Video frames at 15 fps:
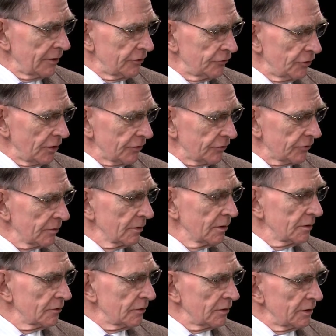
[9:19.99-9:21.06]
adjust
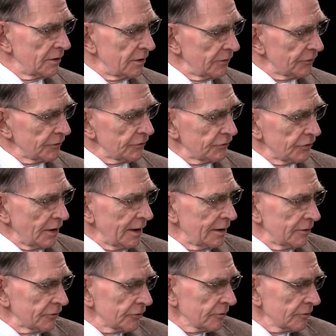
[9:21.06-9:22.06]
to the different styles?